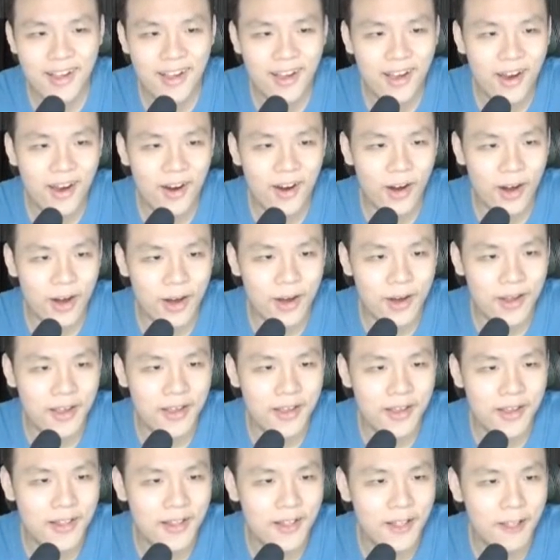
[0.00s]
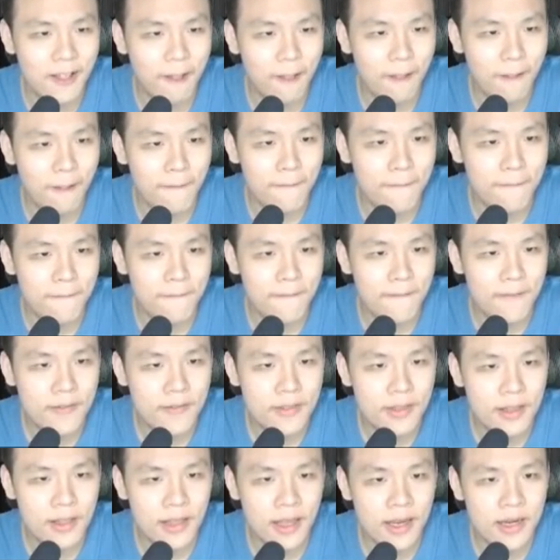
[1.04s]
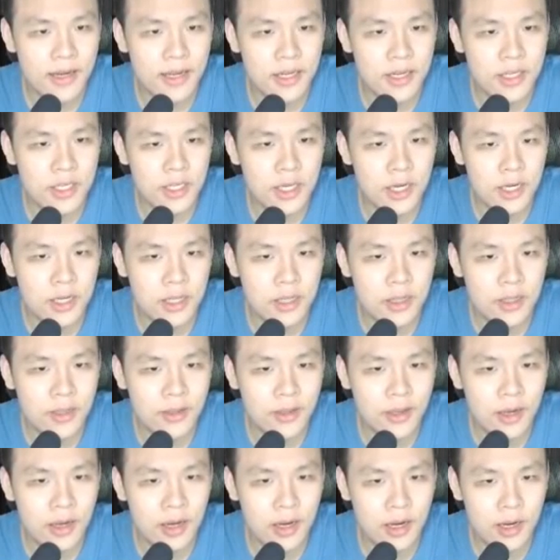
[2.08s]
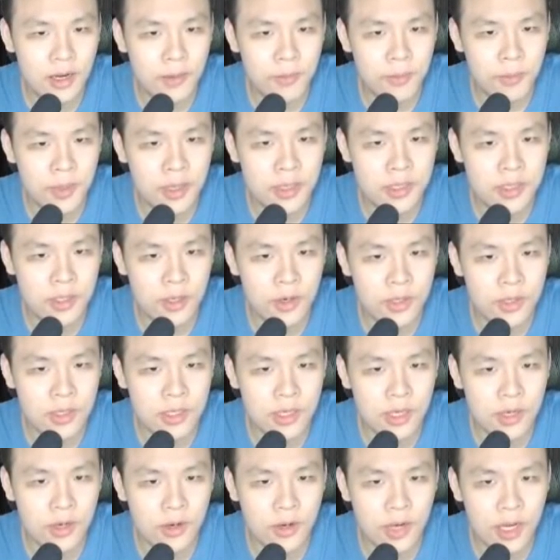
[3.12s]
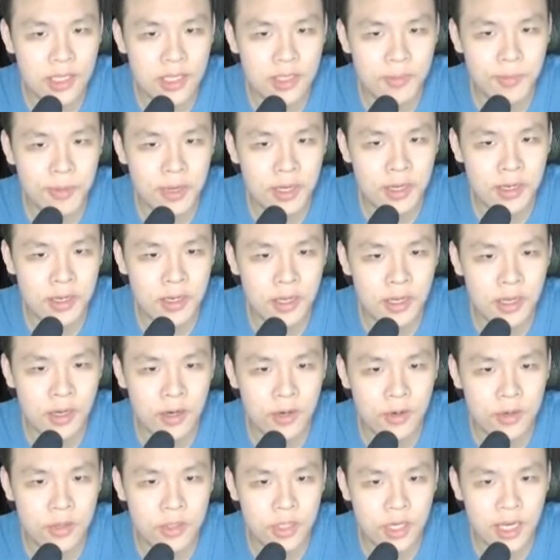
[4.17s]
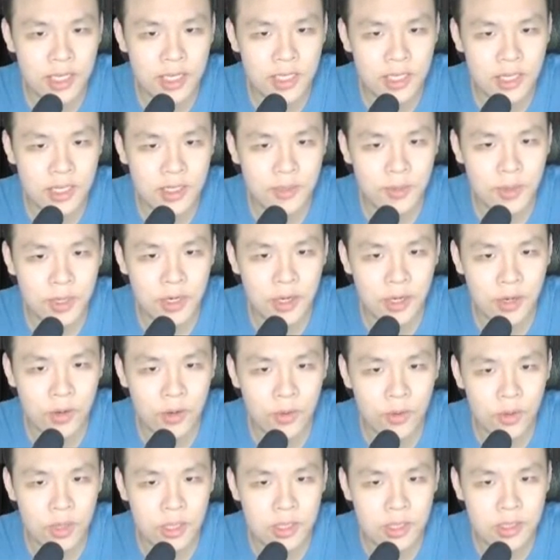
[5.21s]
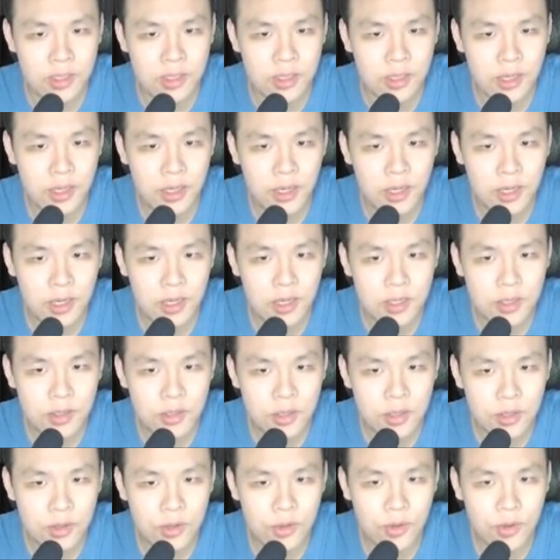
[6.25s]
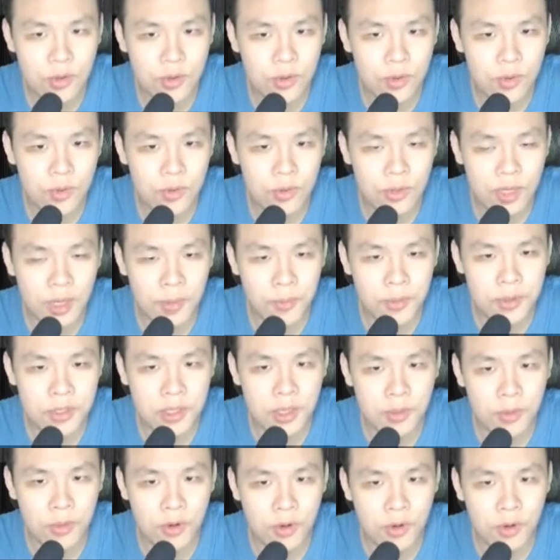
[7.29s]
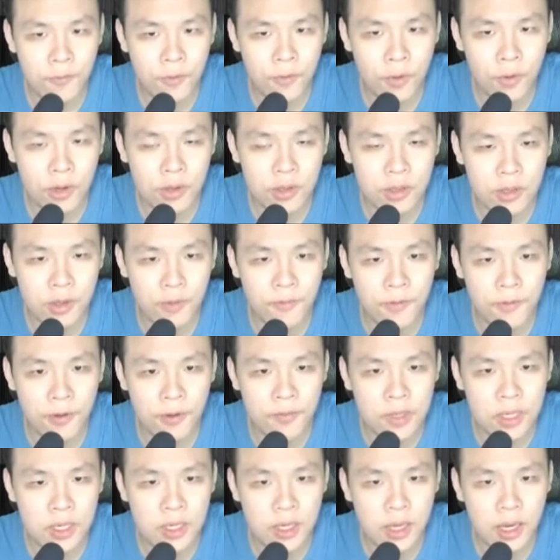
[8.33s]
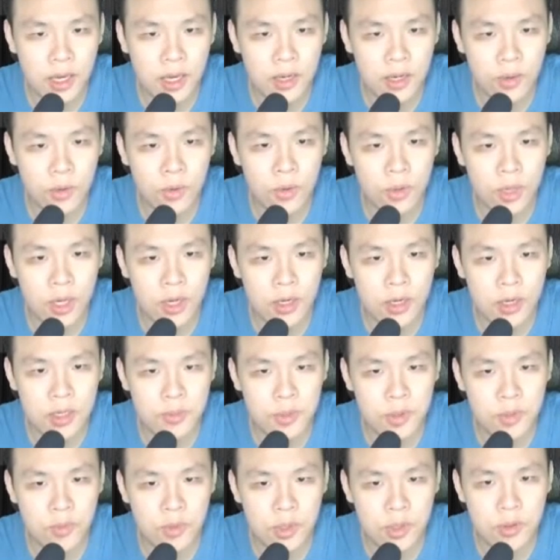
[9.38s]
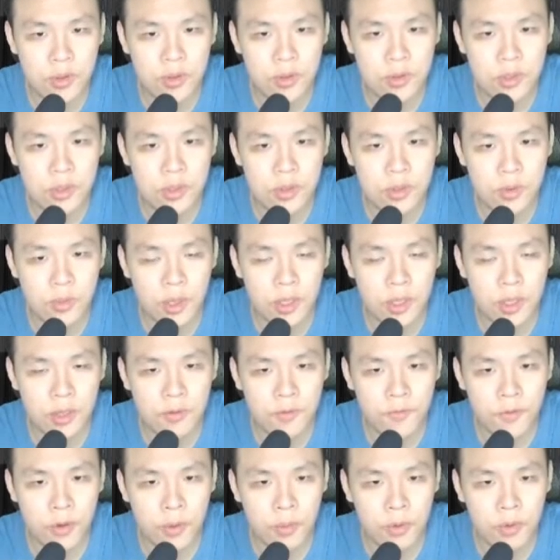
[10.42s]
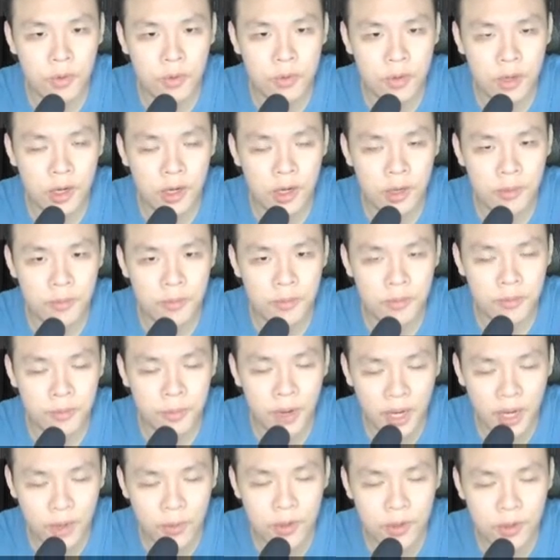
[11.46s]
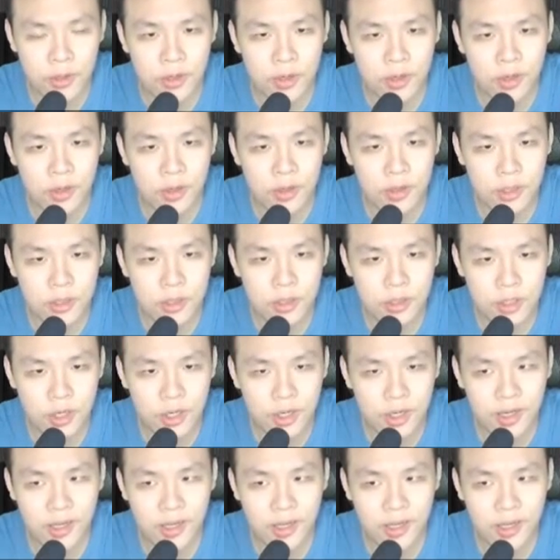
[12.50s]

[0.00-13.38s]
All right, the Light Ninja. His third skill has been chance has been increased to 10% more, 40 to 50, and cooldown has been reduced to by 1 turn. Shit.